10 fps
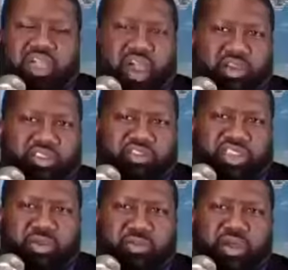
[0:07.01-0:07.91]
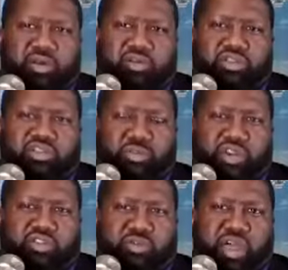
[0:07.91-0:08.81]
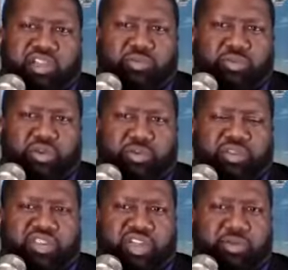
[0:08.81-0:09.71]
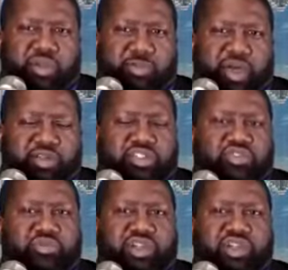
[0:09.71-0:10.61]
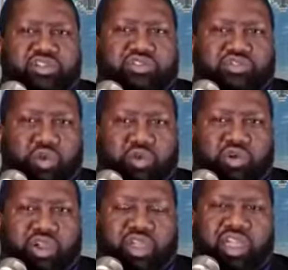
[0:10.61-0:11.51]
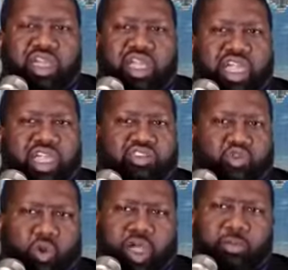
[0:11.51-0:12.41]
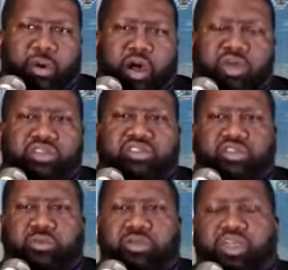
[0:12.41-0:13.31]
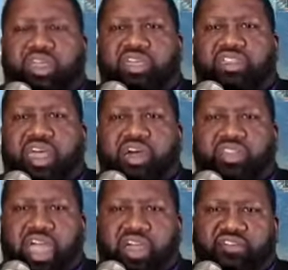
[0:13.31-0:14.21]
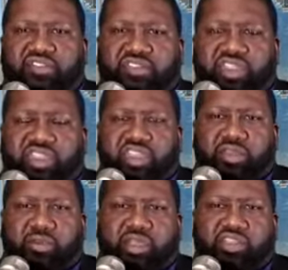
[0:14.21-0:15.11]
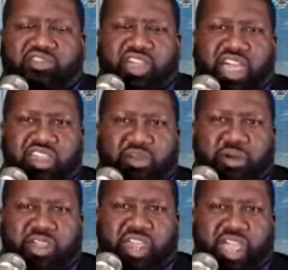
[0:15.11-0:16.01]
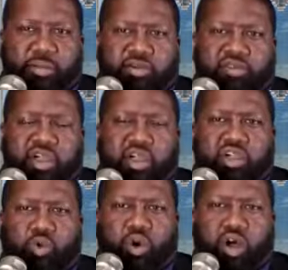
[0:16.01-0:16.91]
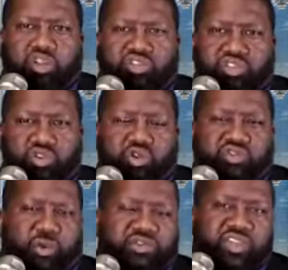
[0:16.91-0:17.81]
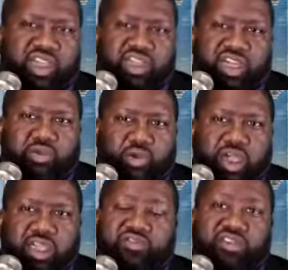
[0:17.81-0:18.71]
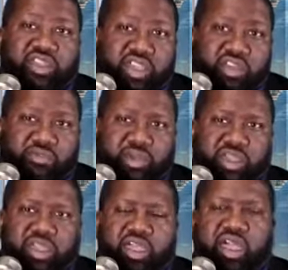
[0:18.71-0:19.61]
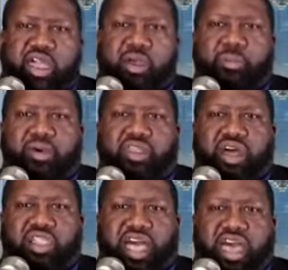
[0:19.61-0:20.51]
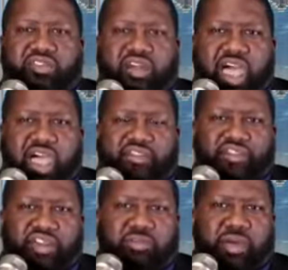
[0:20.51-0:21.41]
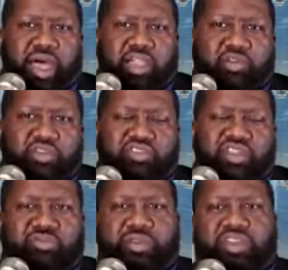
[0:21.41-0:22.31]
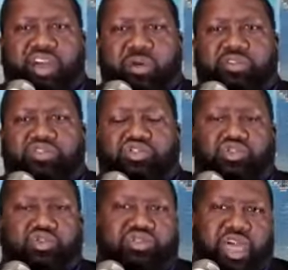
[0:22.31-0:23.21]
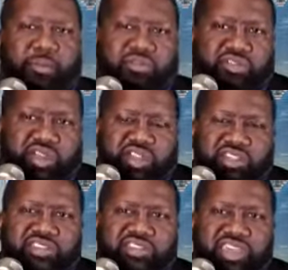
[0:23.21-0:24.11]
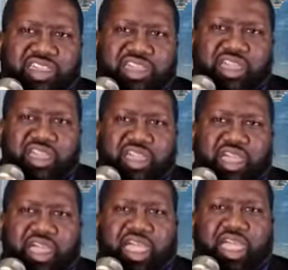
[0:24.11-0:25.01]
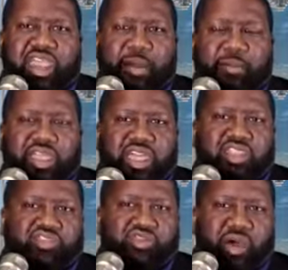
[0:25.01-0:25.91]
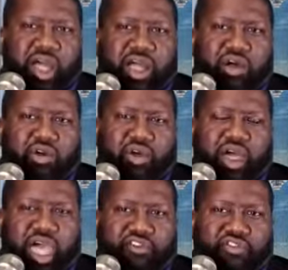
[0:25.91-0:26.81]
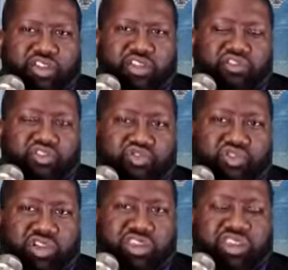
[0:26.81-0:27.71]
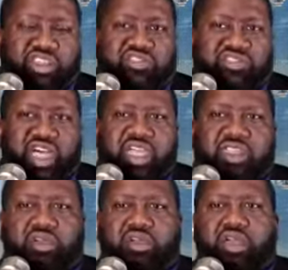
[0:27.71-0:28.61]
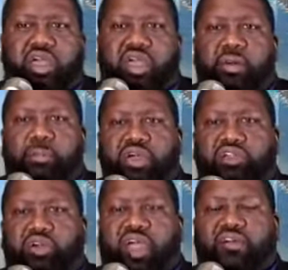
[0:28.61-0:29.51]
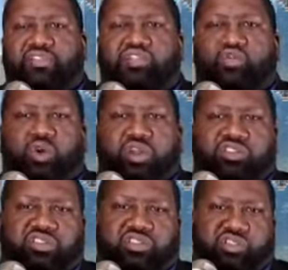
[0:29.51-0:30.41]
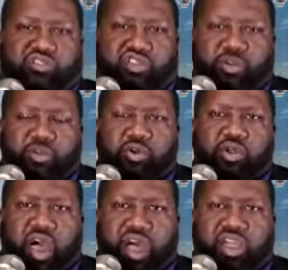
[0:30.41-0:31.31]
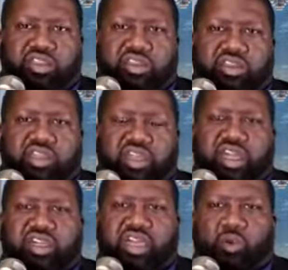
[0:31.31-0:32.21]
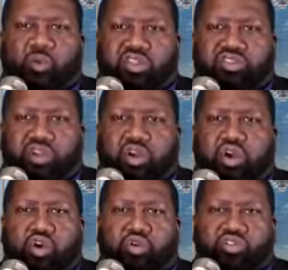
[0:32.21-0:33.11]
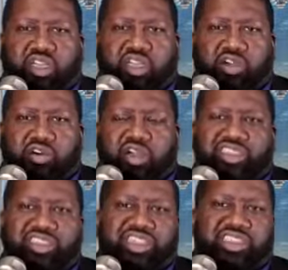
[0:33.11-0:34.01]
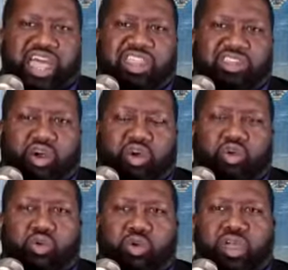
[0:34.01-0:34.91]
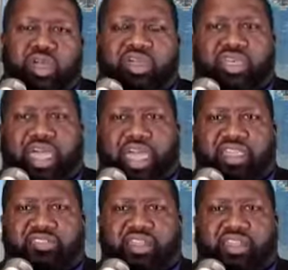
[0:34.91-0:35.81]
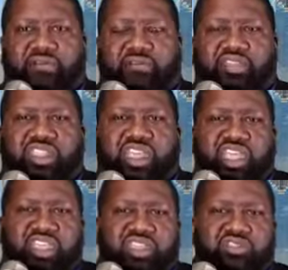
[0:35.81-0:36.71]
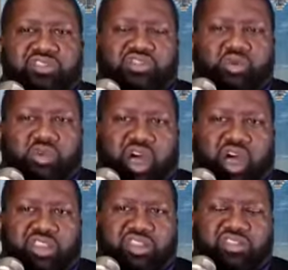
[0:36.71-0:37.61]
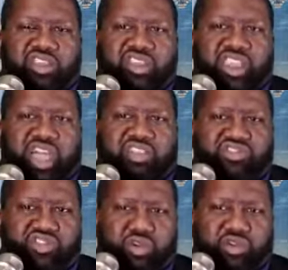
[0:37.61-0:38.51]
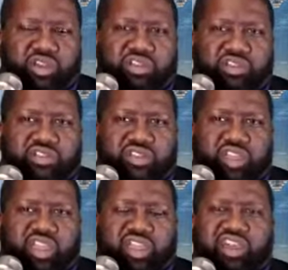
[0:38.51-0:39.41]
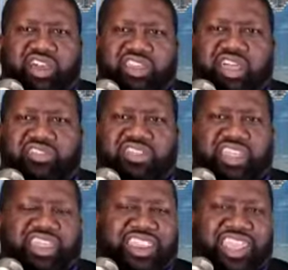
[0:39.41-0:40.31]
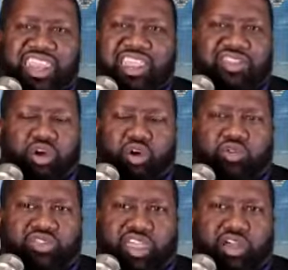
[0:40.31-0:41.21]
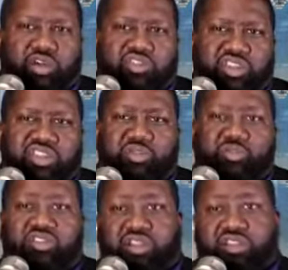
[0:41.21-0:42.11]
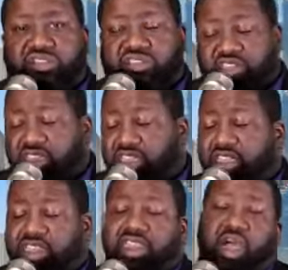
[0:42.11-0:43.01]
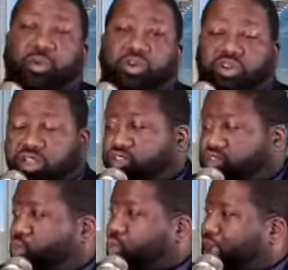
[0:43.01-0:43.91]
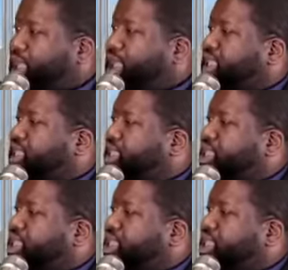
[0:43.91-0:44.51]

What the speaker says: I received the email this morning from Dr. Moonby telling me about this particular story, and it's quite bothersome. Now, they have a city in China by the name of Guangzhou. If I'm saying that right, forgive me. But a lot of African migrants have been coming to that particular city. And I'm going to get into how Africans are treated in China. But you have this one sister from Uganda that went to her hotel and did not know that Kenyans, Ugandans, and Nigerians could not stay in any of the hotels in this particular city. And now we will get to why.